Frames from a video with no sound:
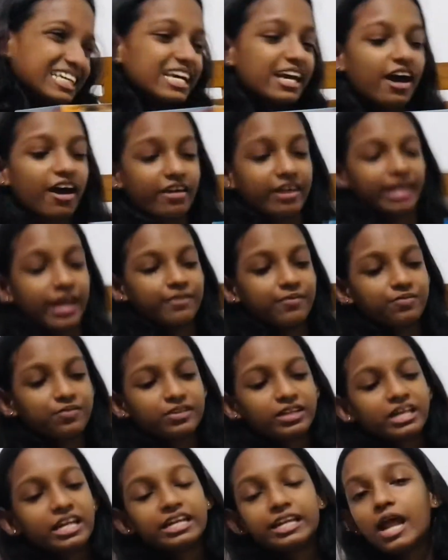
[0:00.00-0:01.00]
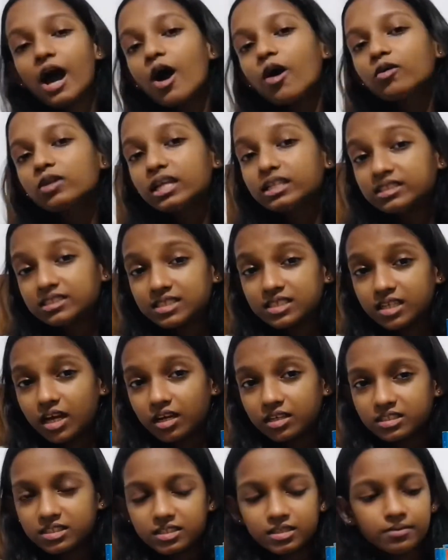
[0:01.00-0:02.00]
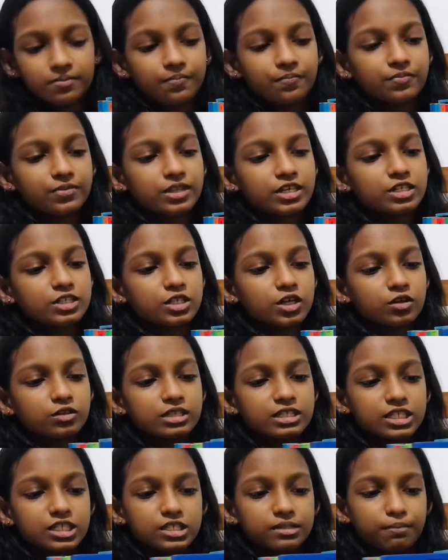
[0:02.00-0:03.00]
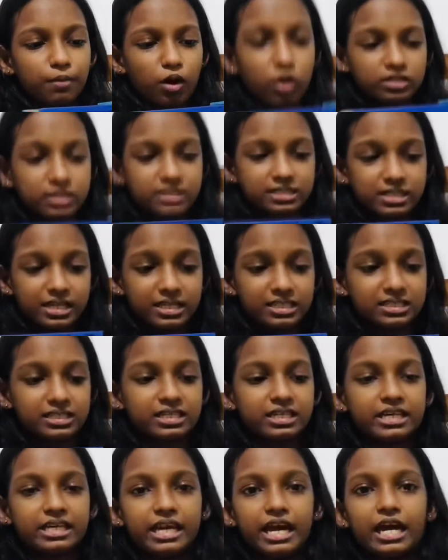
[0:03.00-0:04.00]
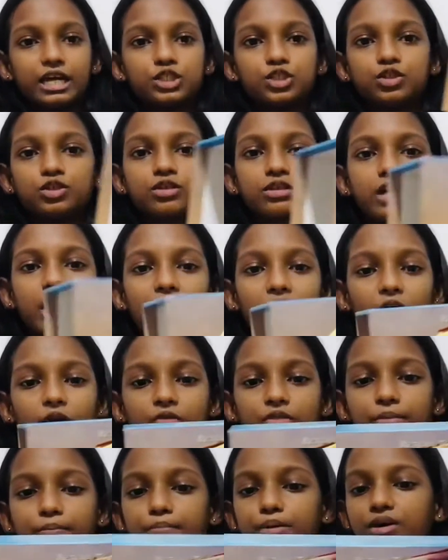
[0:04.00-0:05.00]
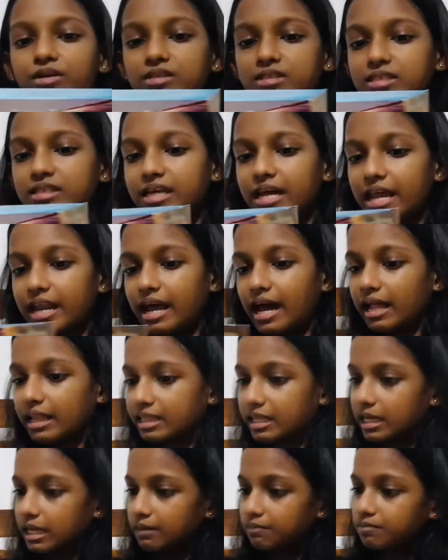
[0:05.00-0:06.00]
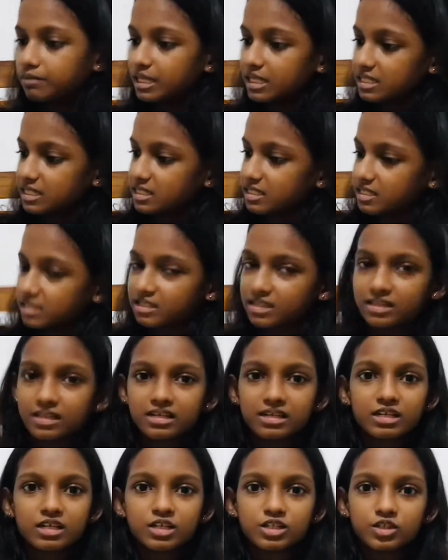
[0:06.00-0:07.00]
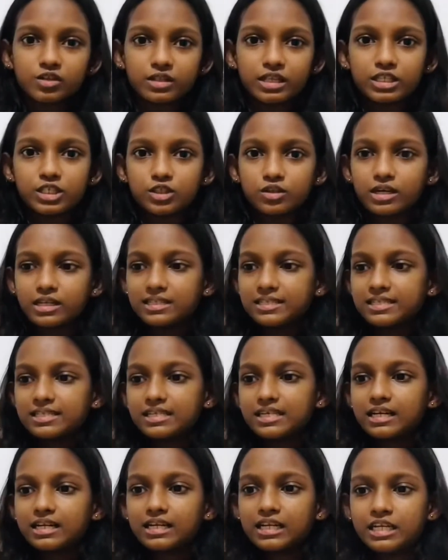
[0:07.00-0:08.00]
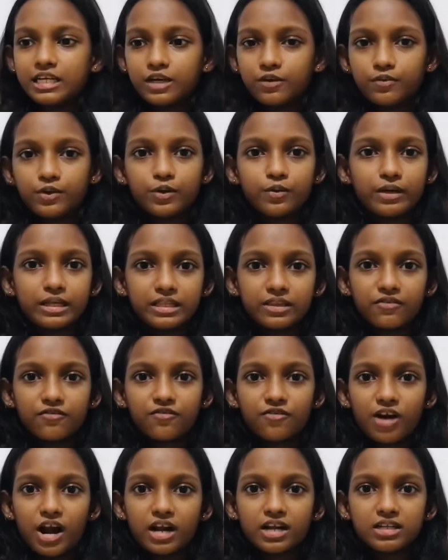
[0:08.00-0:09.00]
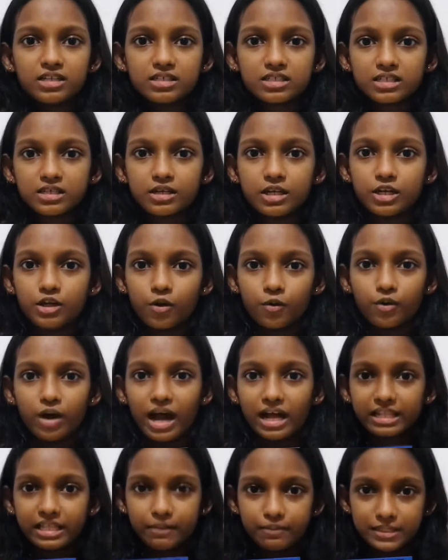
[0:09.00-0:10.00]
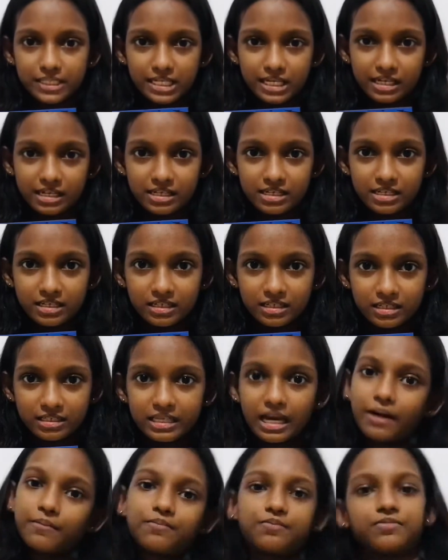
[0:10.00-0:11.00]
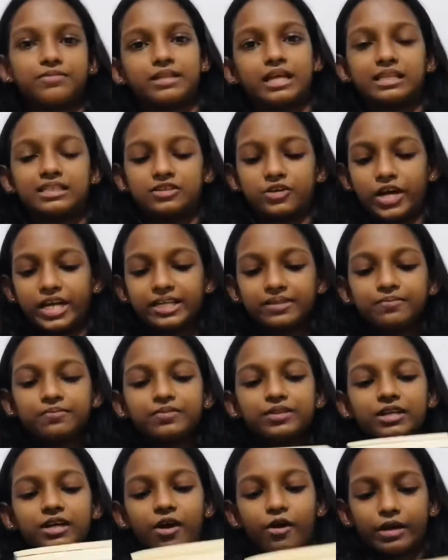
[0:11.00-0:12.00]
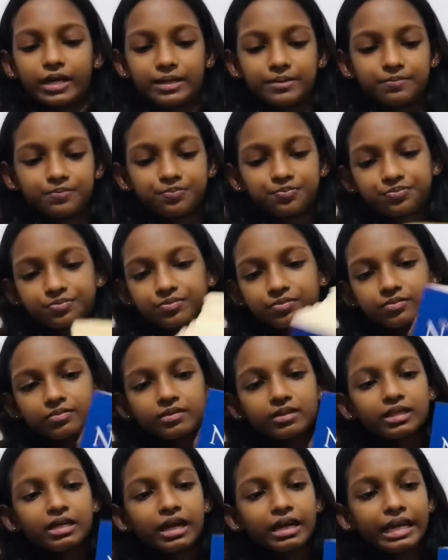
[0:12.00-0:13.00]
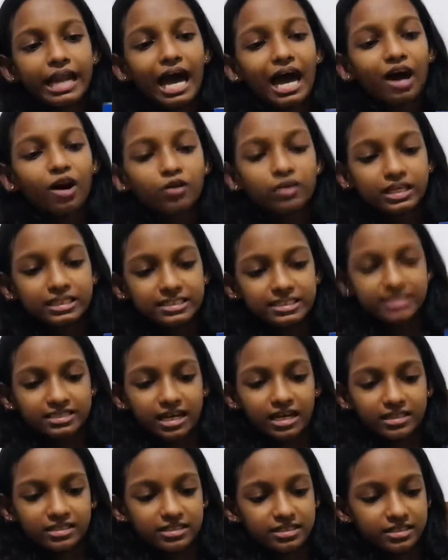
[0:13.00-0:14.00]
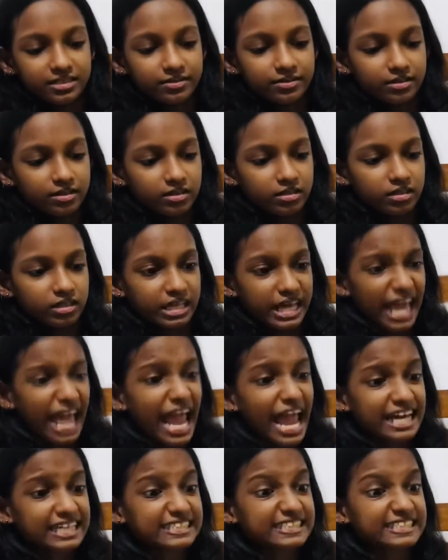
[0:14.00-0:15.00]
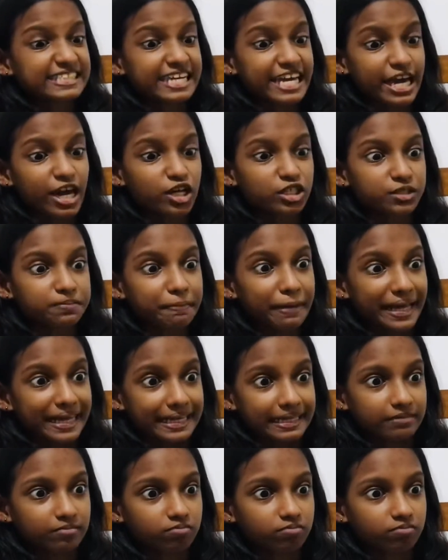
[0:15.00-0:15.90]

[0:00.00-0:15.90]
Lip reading: Okay, now let's start. So this is the box set. Here I took out the books and I'll keep this so that you can see a clear view in the front. No, I'll keep it here. Yeah, that's right. Okay, now let's start. Excuse me.